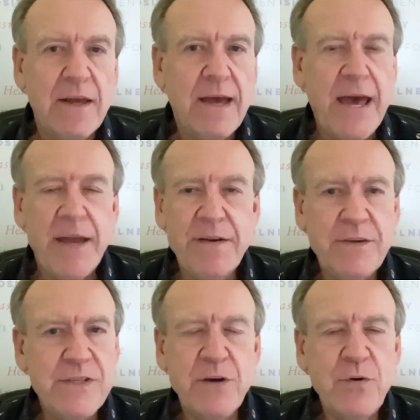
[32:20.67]
And
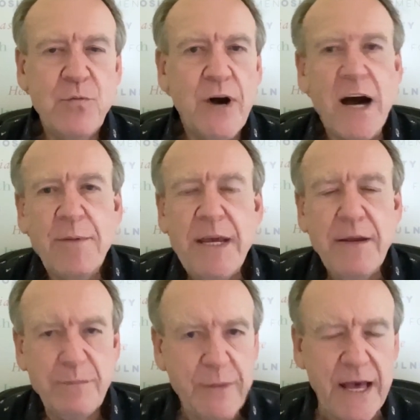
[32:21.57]
so how do
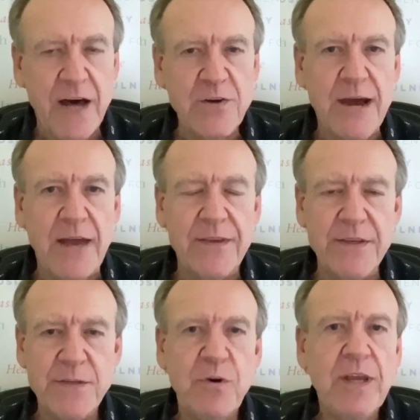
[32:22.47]
we counteract
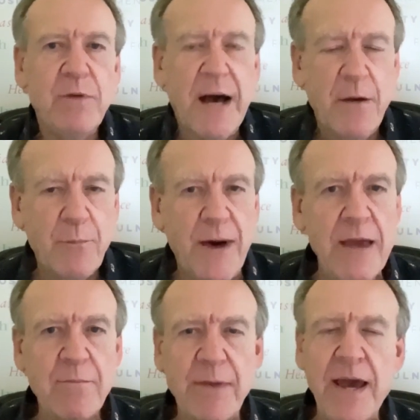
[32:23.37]
this? Well,
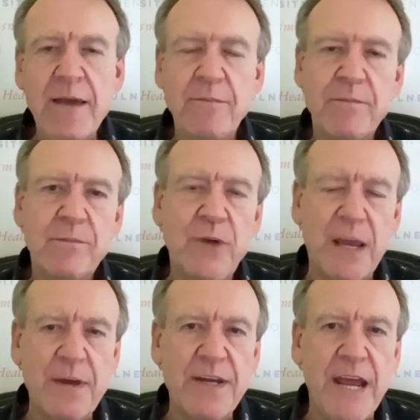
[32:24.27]
my
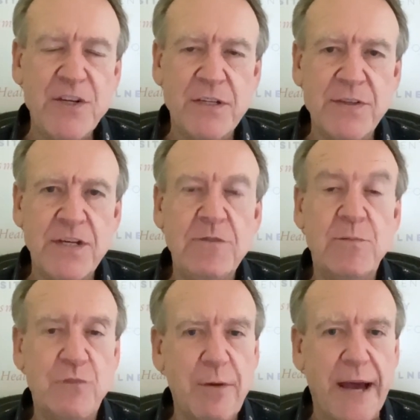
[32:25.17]
recommendation is to do
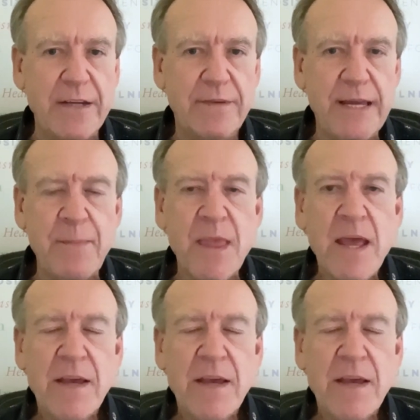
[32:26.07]
it proactively.